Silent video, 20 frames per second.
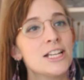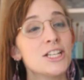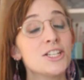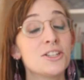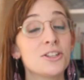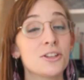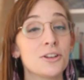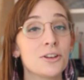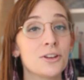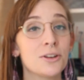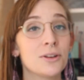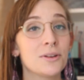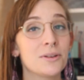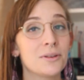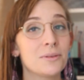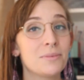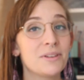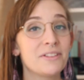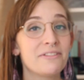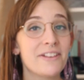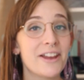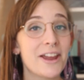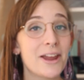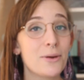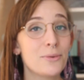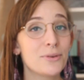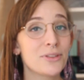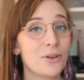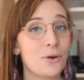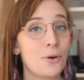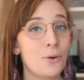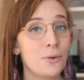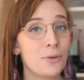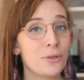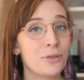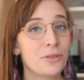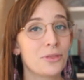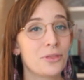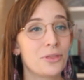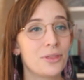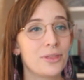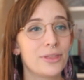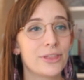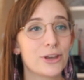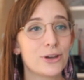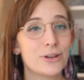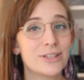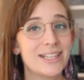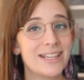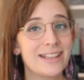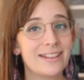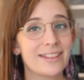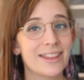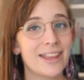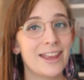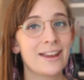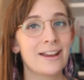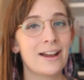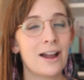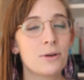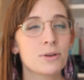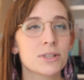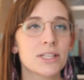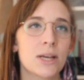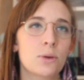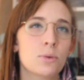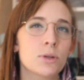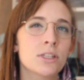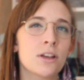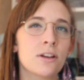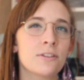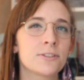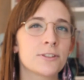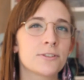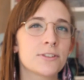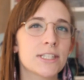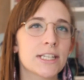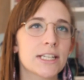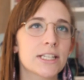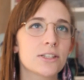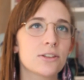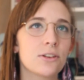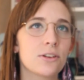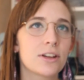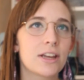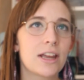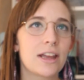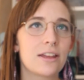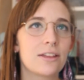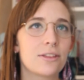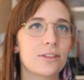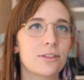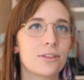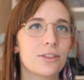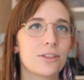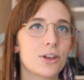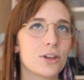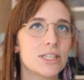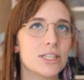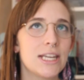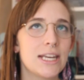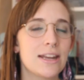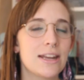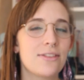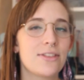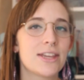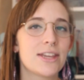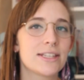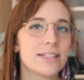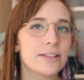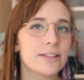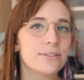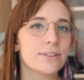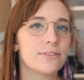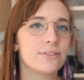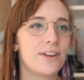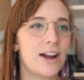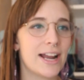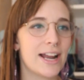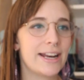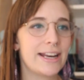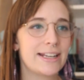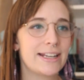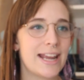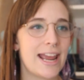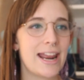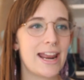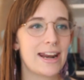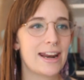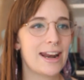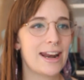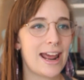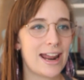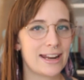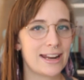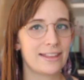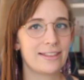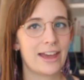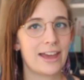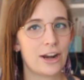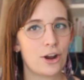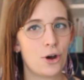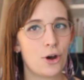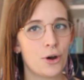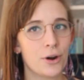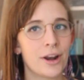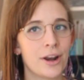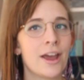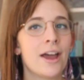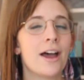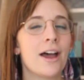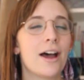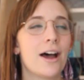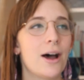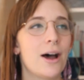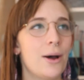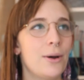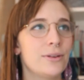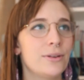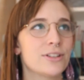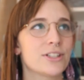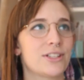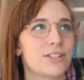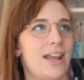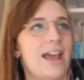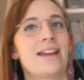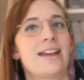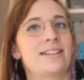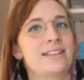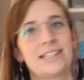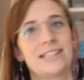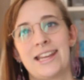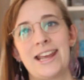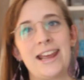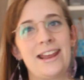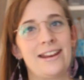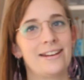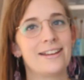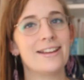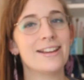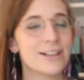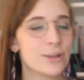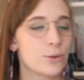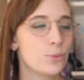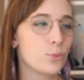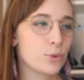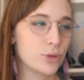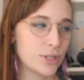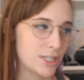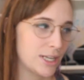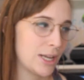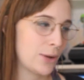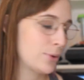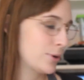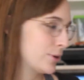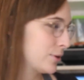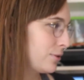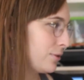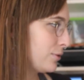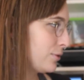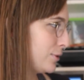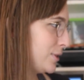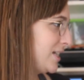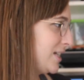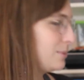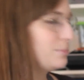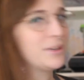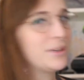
To be fair, with the whole 13 thing, I was like, what's half of 6? Okay, 13, and then instead of dividing 10 and adding that on, I just added 10, which is how I got to 13.